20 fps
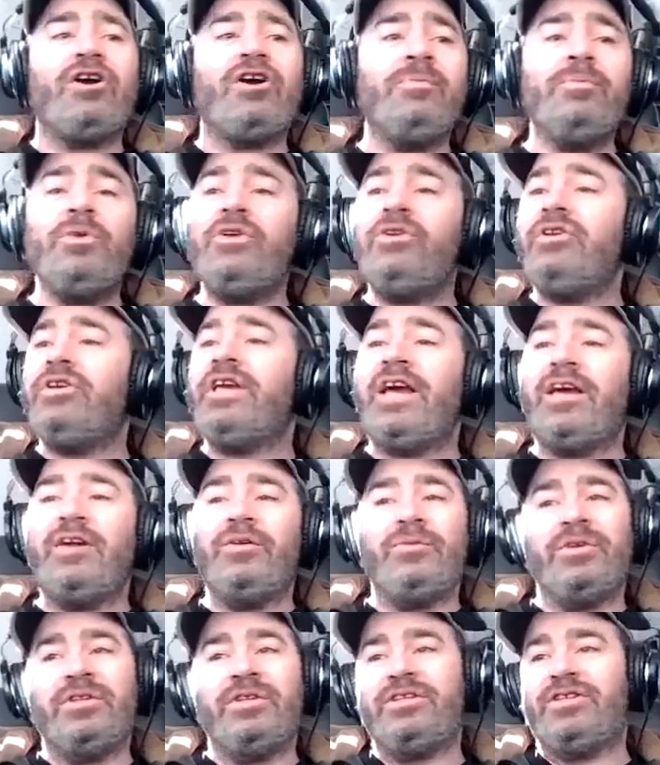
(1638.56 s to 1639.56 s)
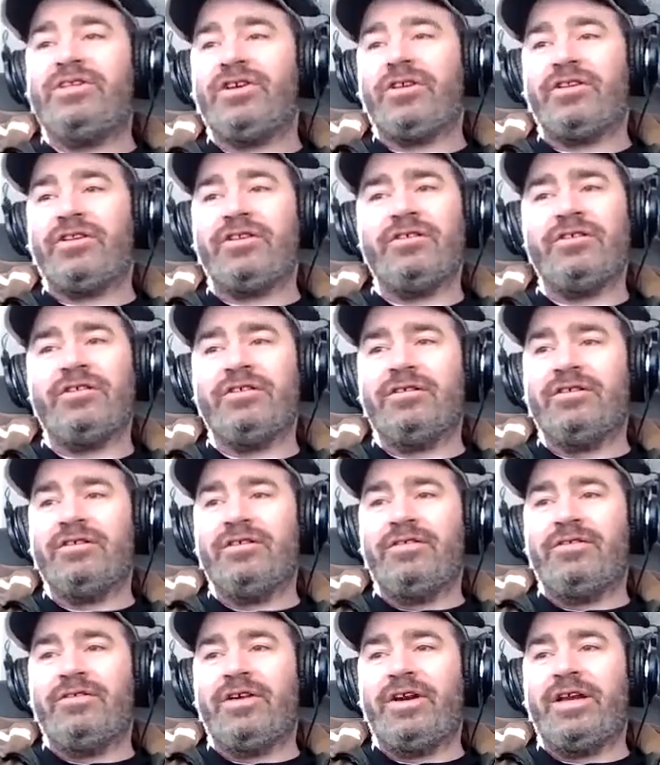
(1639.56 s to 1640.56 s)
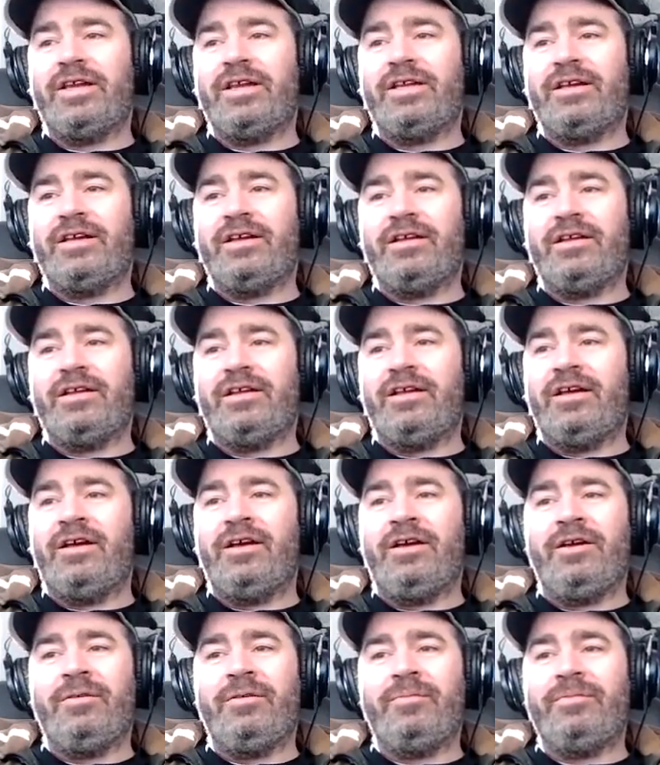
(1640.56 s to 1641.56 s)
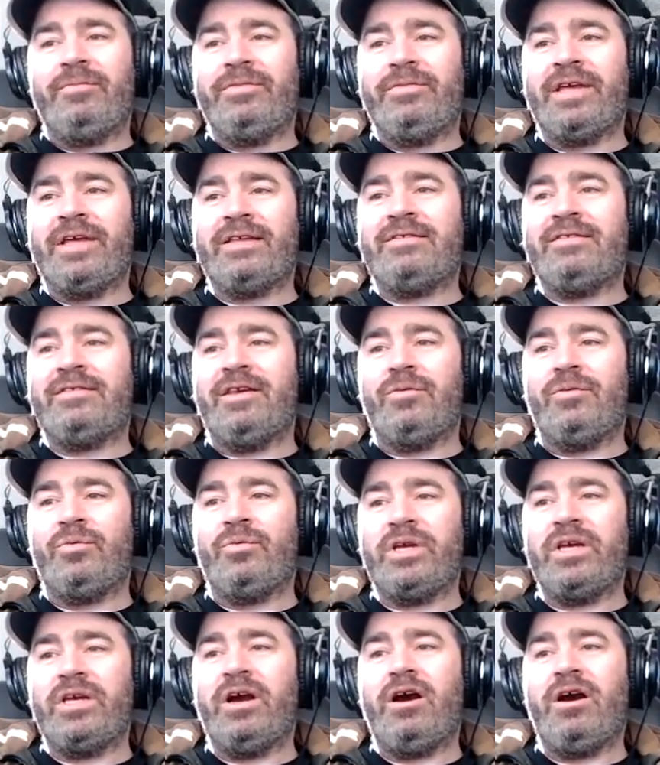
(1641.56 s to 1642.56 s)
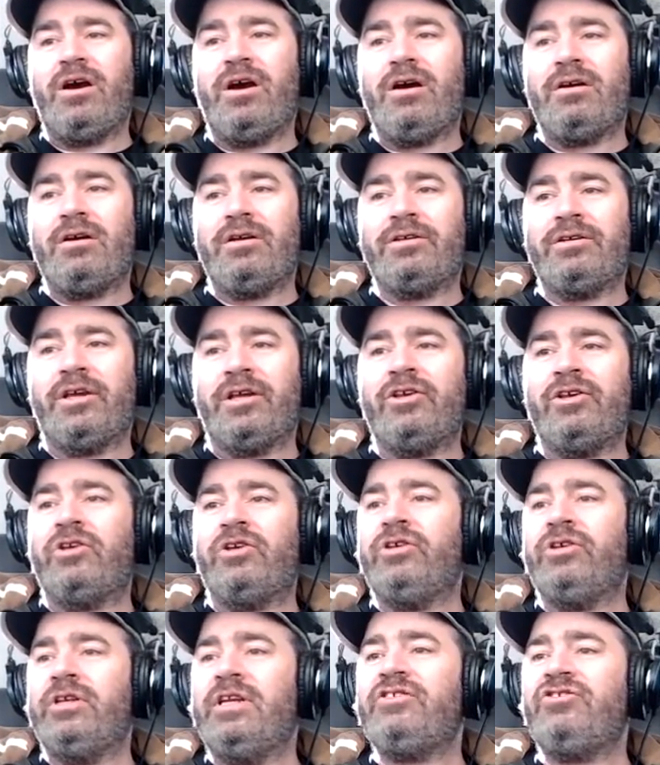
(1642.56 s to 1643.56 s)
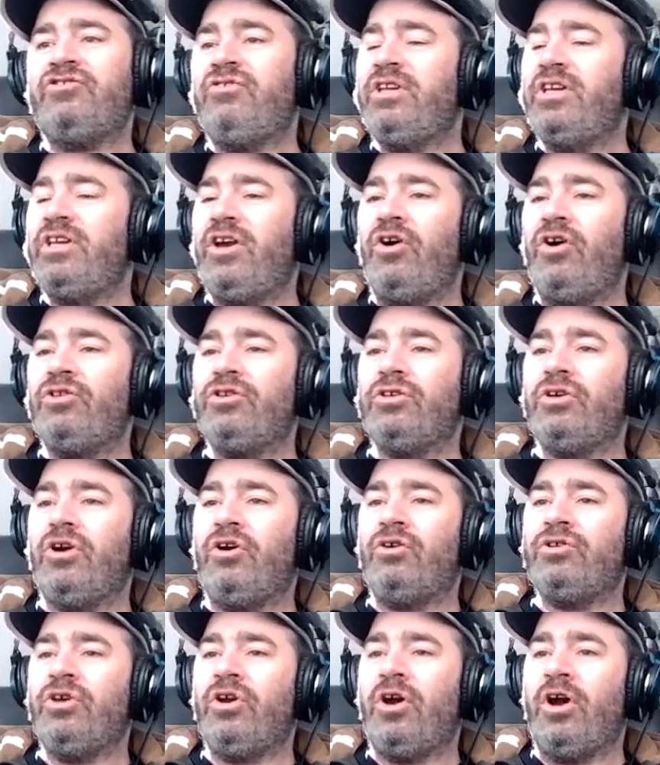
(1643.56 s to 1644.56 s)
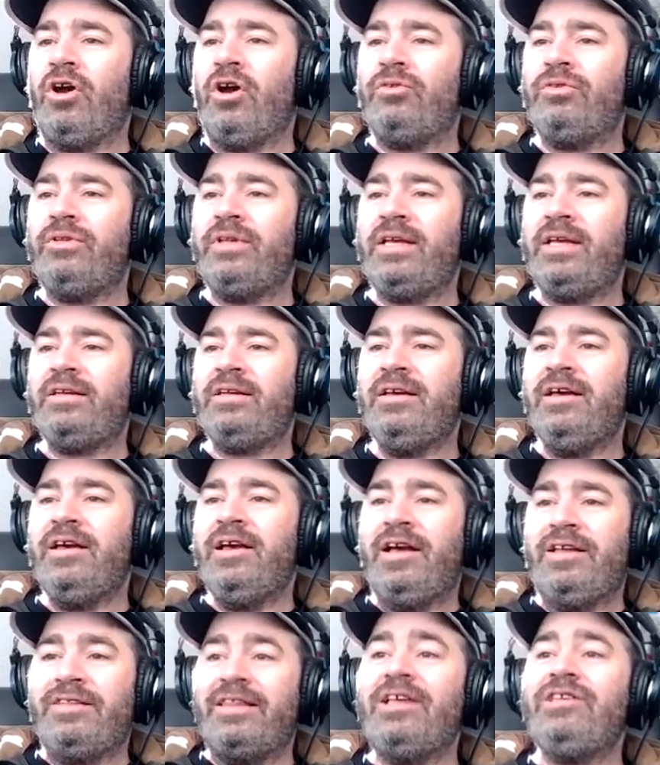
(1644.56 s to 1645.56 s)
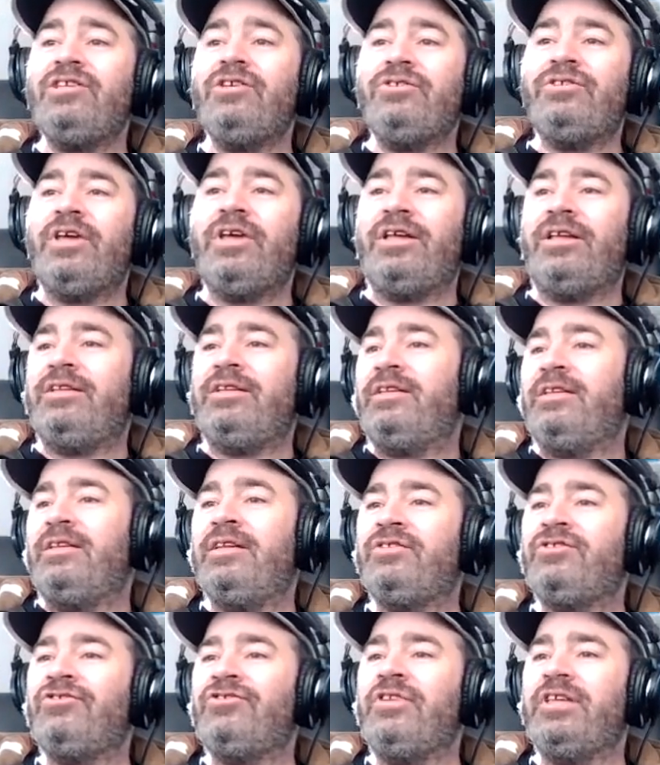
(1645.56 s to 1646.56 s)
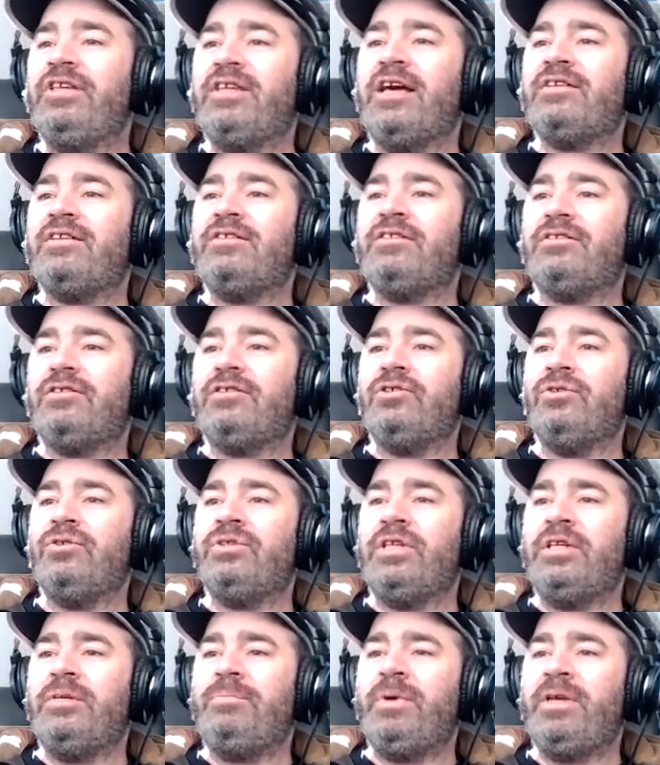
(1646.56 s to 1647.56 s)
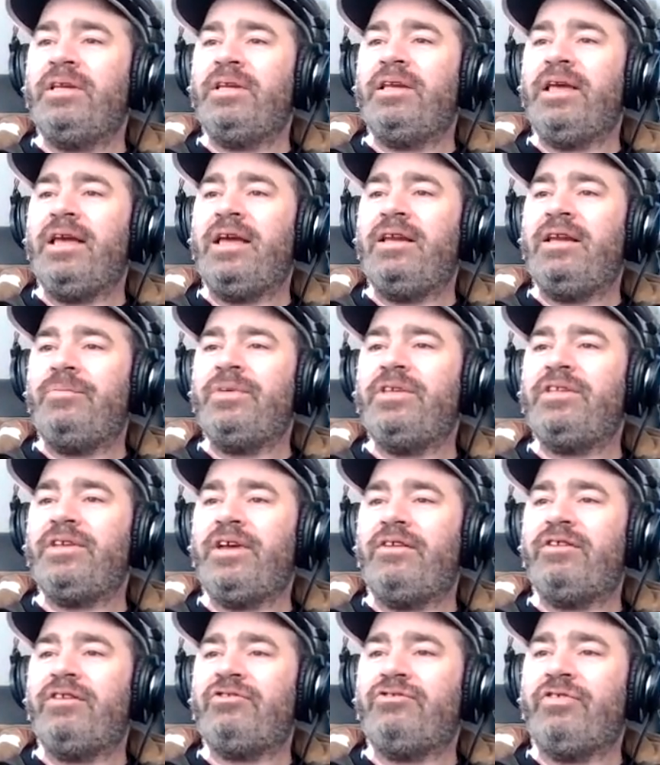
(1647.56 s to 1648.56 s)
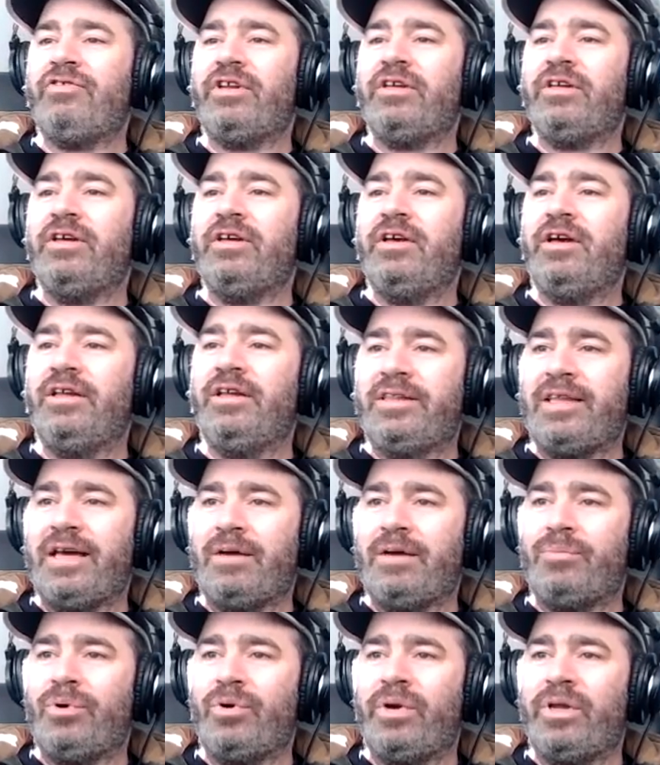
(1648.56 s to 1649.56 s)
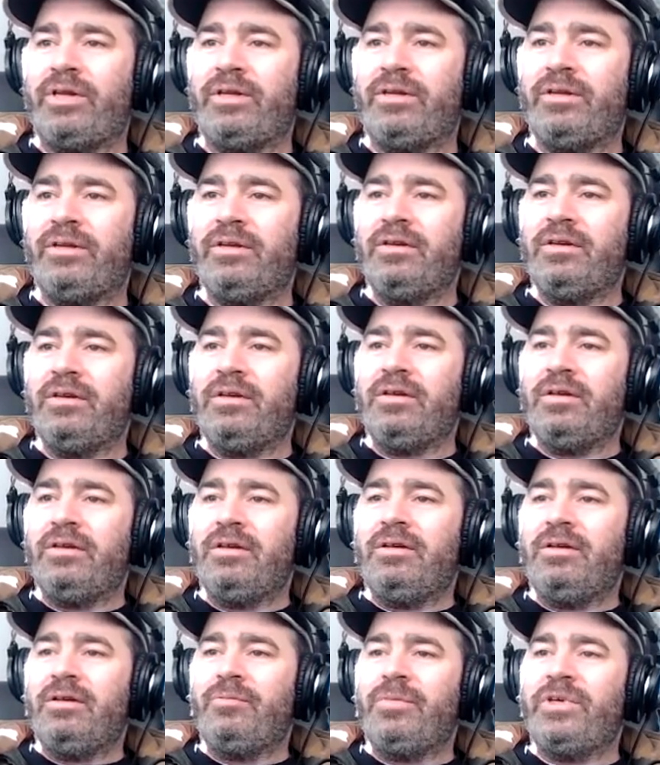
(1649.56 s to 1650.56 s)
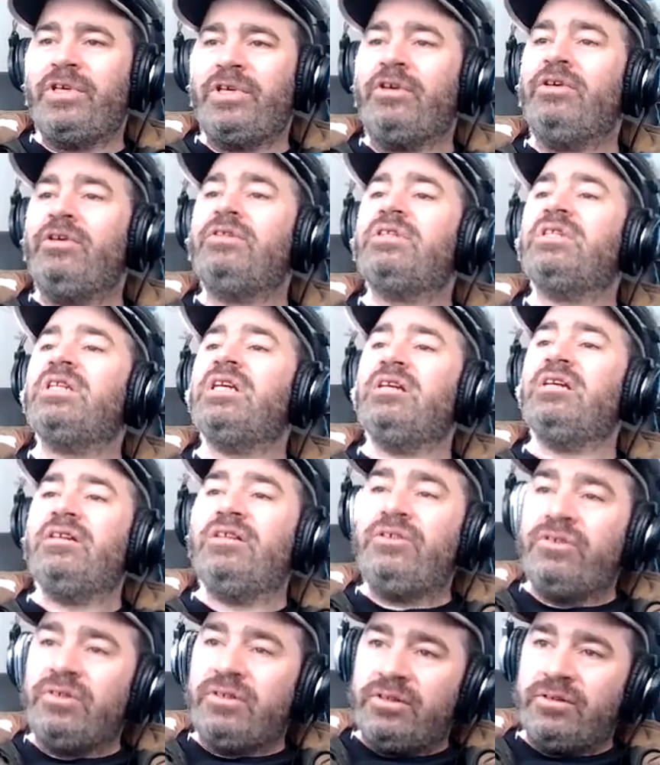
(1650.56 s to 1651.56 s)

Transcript: communicate with each other, right? That's it. You're literally on your own then, and then literally you're deep in enemy territory at that point, because you